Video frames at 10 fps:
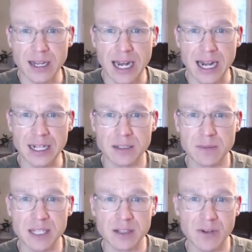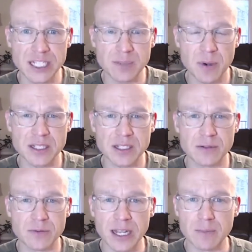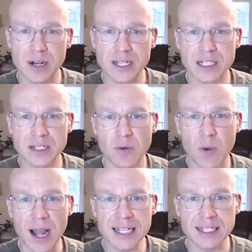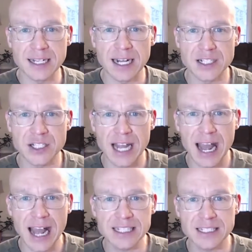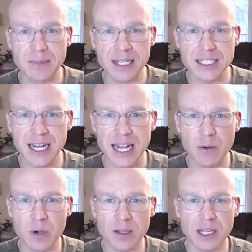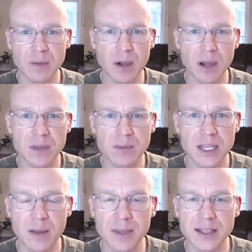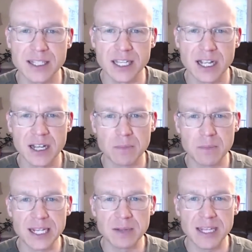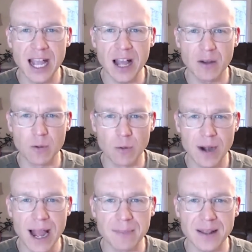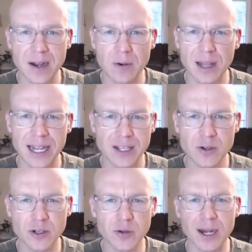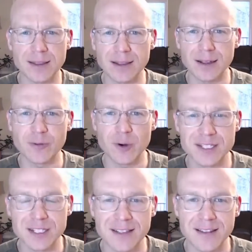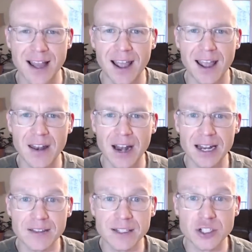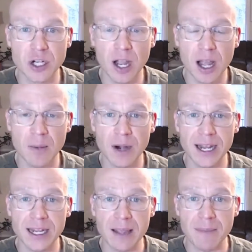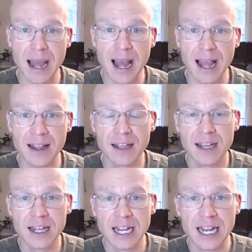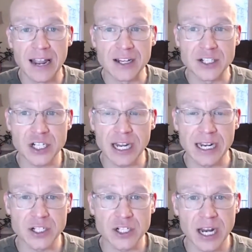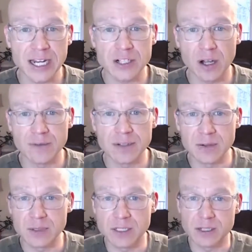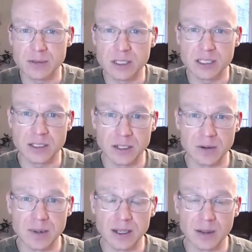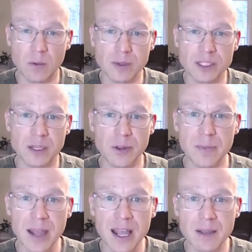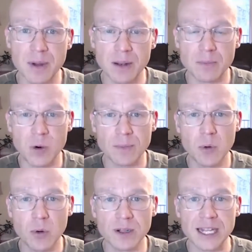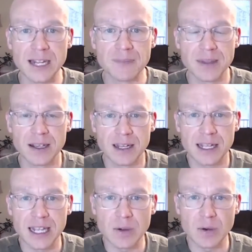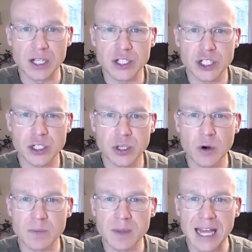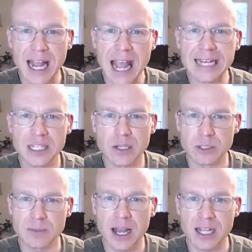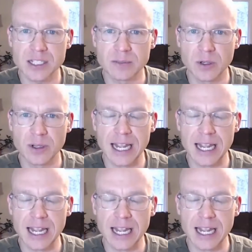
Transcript: And I got to meet the vice president and president of Verizon. And I just asked them, I said, Hey, what do you think about me becoming this B2B rep? And they were like, You can do anything. Of course, they said that. And I got the job when I came back. And it, and it changed. It was, it was, it was going to be almost double the pay. But more importantly, it, it just showed me that anything was possible.